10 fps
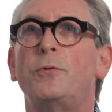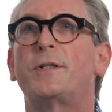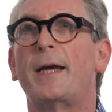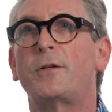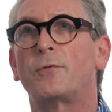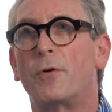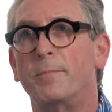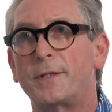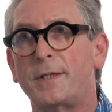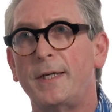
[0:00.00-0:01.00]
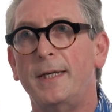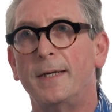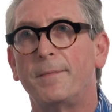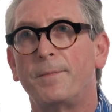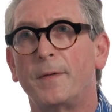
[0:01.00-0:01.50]
to cytochrome
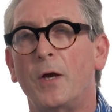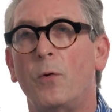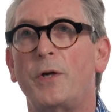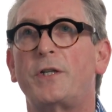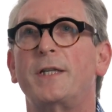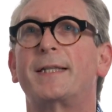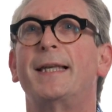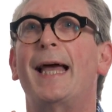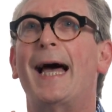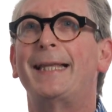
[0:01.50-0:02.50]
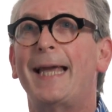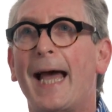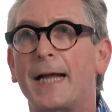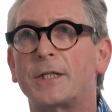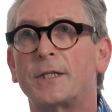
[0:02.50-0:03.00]
C, which is
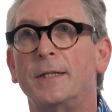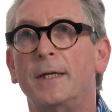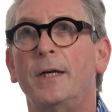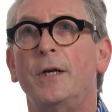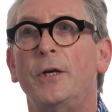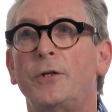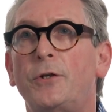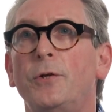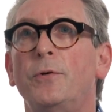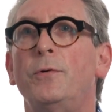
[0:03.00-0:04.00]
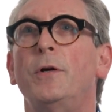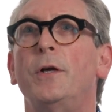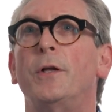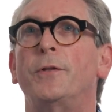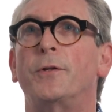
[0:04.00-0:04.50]
attached to
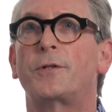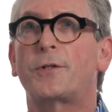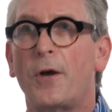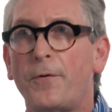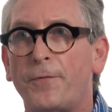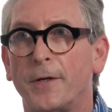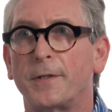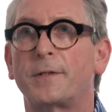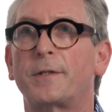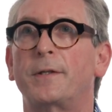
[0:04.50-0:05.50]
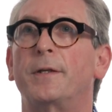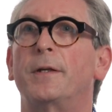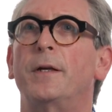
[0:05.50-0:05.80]
the surface